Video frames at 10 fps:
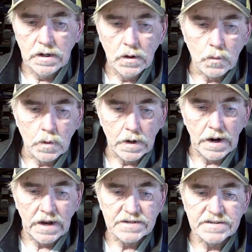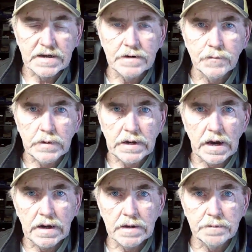Whereas if we
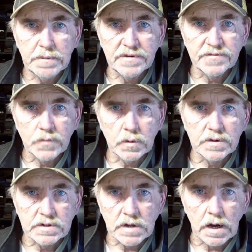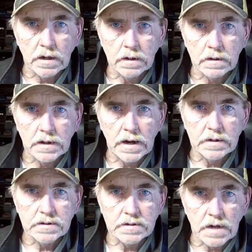got it before the toggler
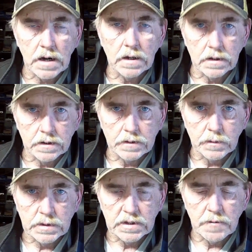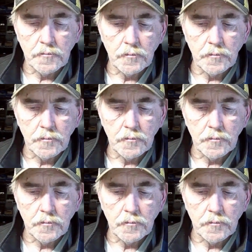got to toggling with it,